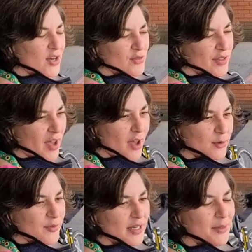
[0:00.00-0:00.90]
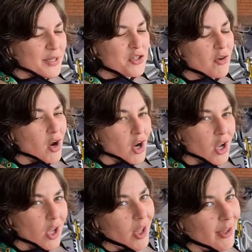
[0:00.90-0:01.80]
end of that, I was feeling a bit drunk
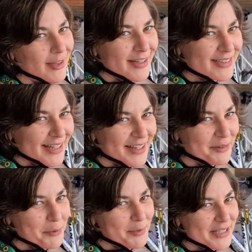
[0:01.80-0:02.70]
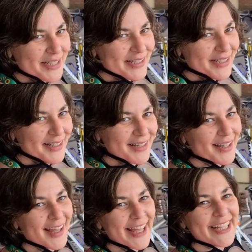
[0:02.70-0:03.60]
because I think I'm a bit dizzy.
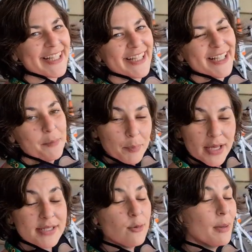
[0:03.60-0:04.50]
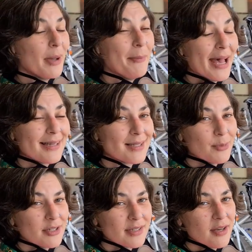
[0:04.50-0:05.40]
But I still wear my mask
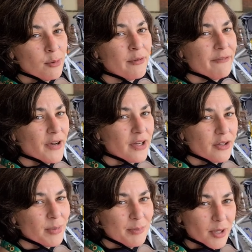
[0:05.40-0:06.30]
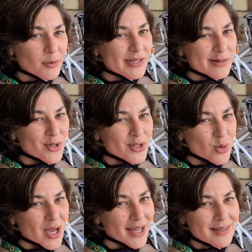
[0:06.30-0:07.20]
because I don't want to fuck other people up because I'm not a
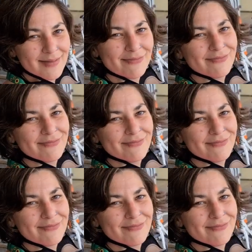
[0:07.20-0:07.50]
twat.